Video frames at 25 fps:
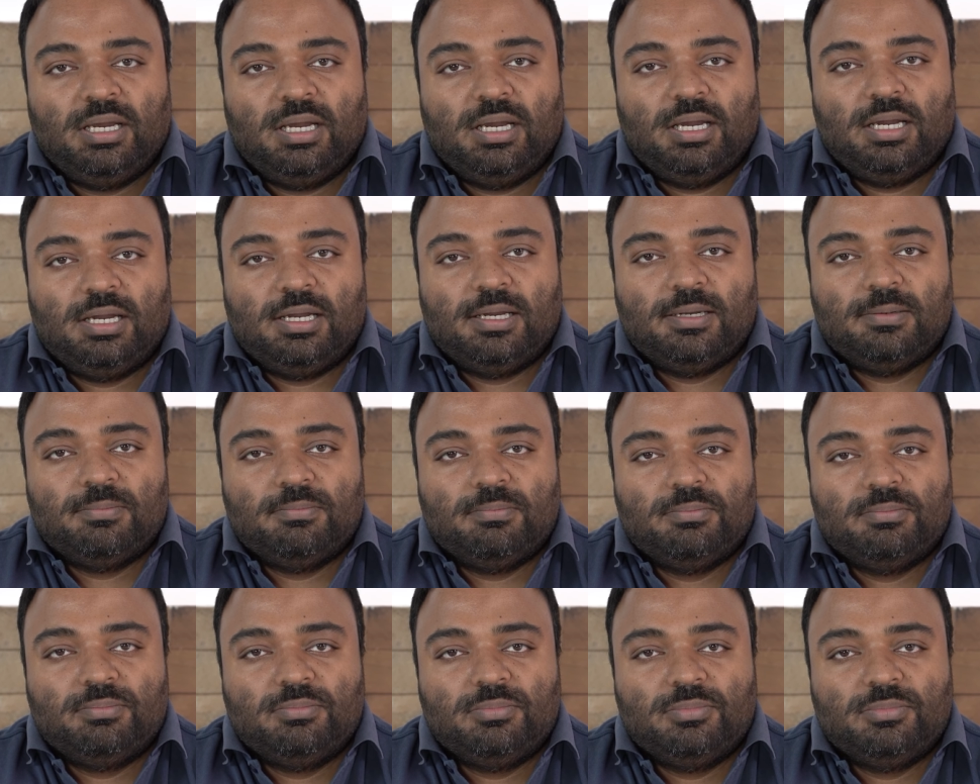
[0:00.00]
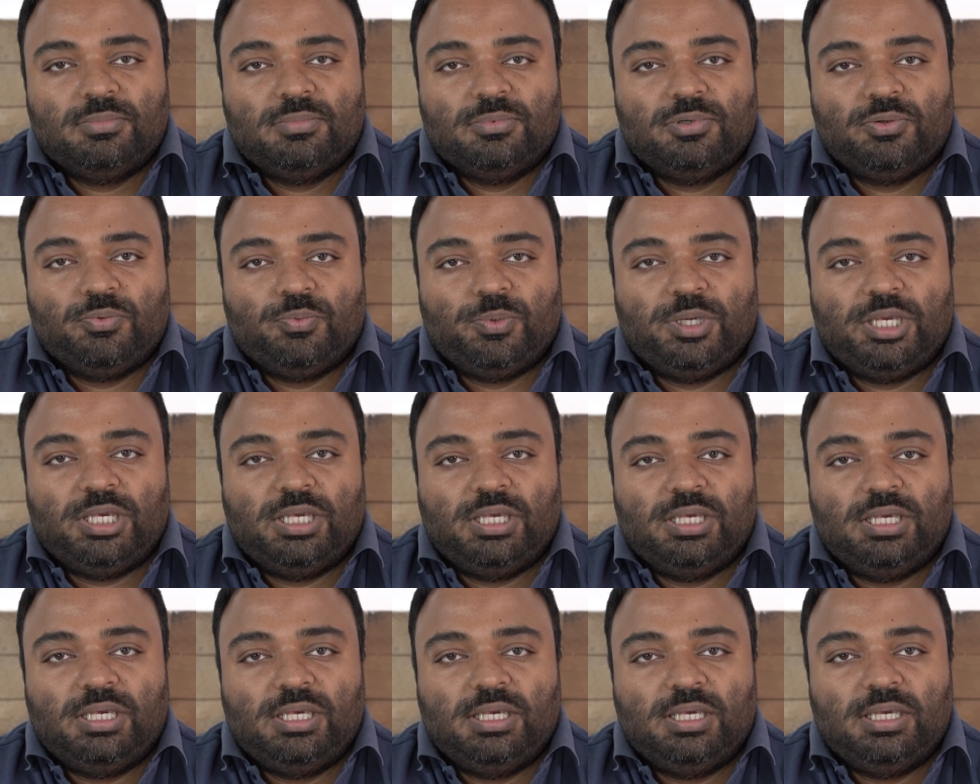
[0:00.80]
Um,
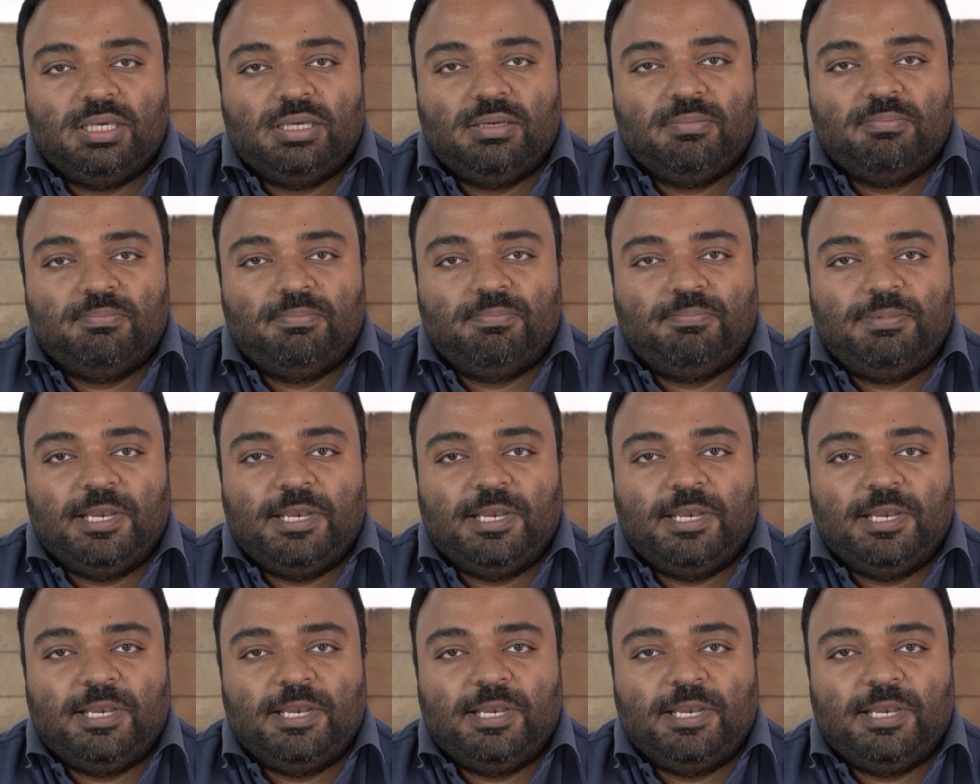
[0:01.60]
we